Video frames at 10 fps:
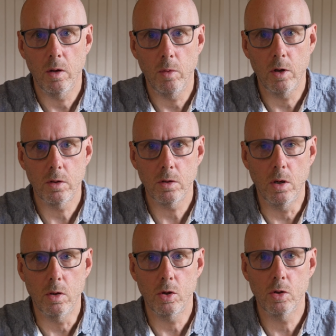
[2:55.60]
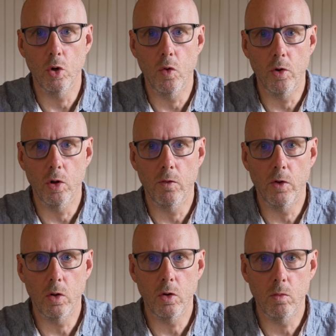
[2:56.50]
because it's not just overall
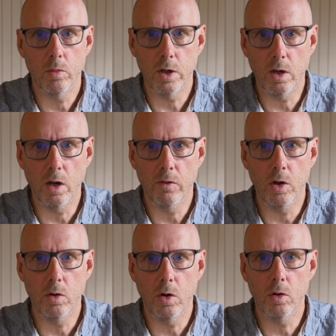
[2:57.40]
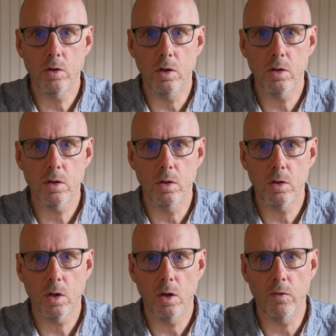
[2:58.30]
volume, particularly if you're doing ultra
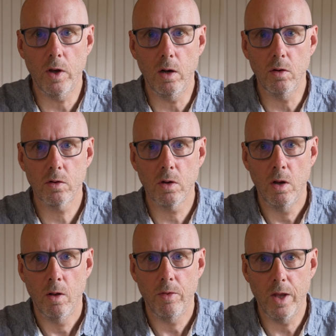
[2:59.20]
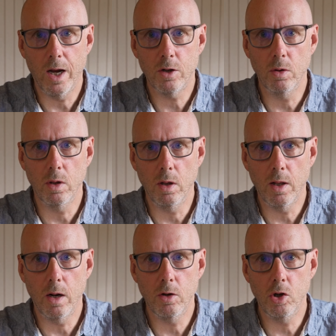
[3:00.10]
distance events. The
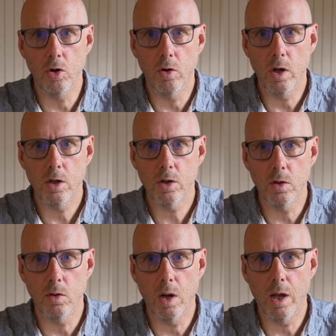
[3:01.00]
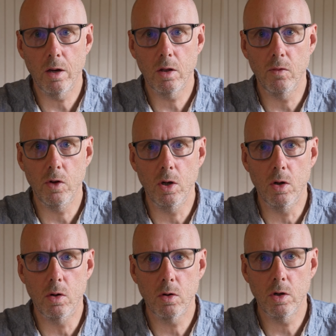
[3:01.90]
actual duration or length of your
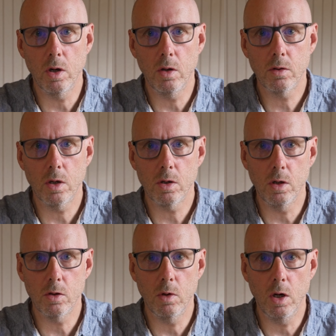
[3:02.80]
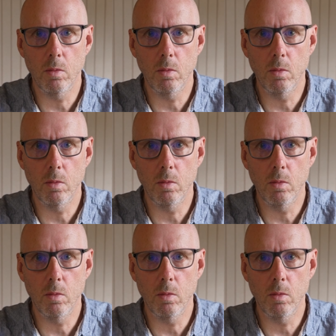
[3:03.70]
long training session is really